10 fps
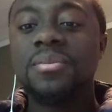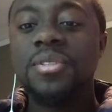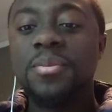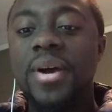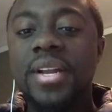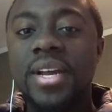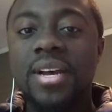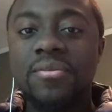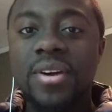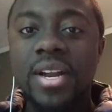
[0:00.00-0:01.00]
you might
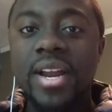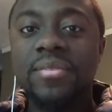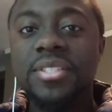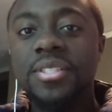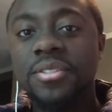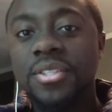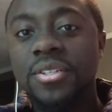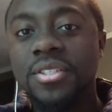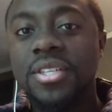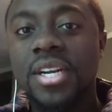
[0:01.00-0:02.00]
not find every single
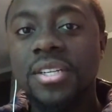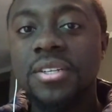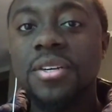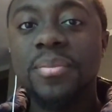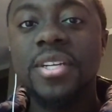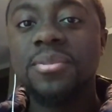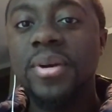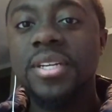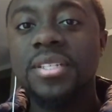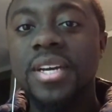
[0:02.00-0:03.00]
song you're trying to learn. The best
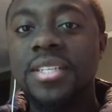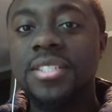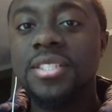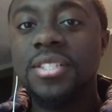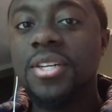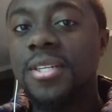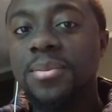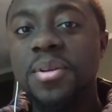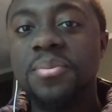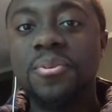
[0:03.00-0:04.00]
way to do that is just to talk
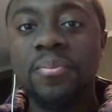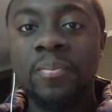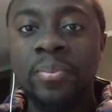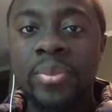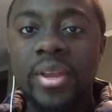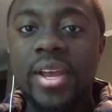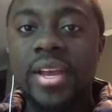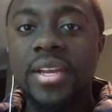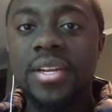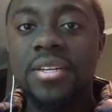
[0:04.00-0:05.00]
to people
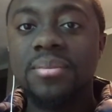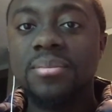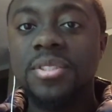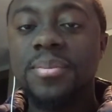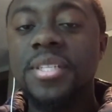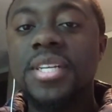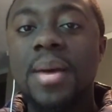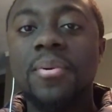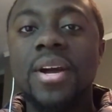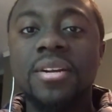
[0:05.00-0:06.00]
and, spend
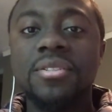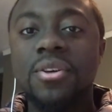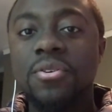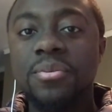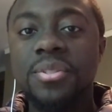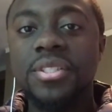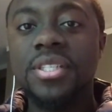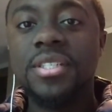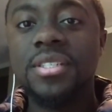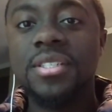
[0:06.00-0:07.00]
time around those older
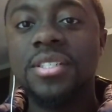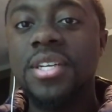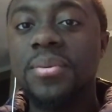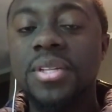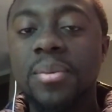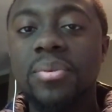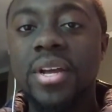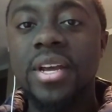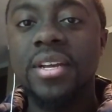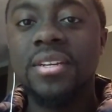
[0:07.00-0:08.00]
musicians and see what they're
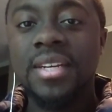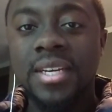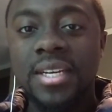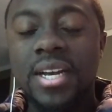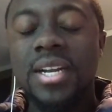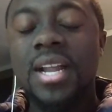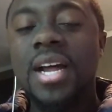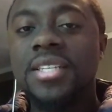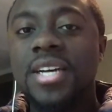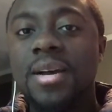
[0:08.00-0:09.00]
playing. And a
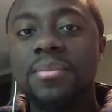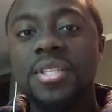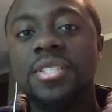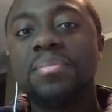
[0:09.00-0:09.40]
lot of times it's